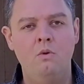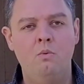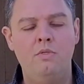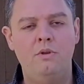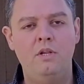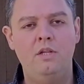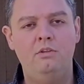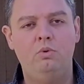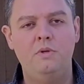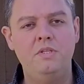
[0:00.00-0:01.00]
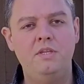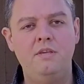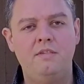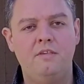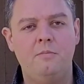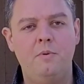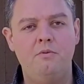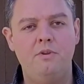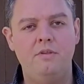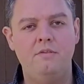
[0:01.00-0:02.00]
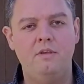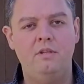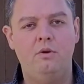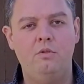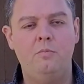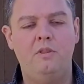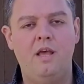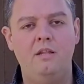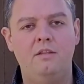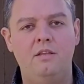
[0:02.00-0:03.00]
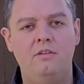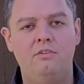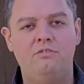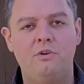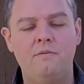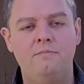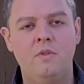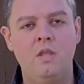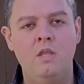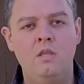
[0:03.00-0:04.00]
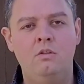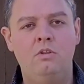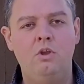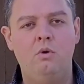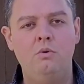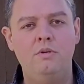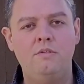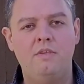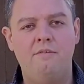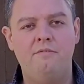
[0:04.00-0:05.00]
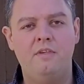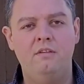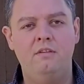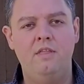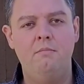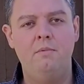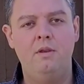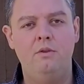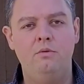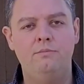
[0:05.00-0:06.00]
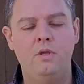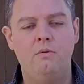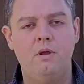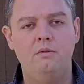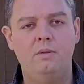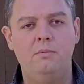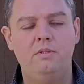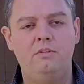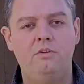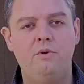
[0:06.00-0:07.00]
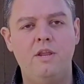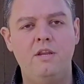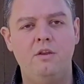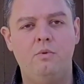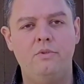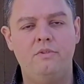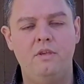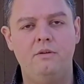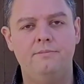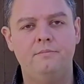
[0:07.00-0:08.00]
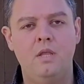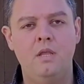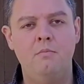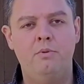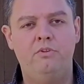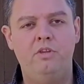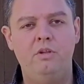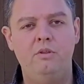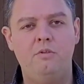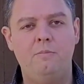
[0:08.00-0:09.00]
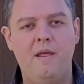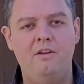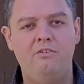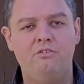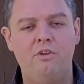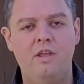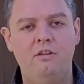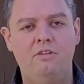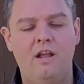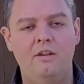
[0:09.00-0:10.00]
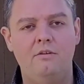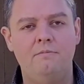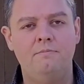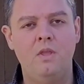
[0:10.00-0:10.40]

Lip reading: With nearly 20 years experience in the hospitality industry, the owners have centered their menu around the Mediterranean cuisine, particularly Spanish and Italian,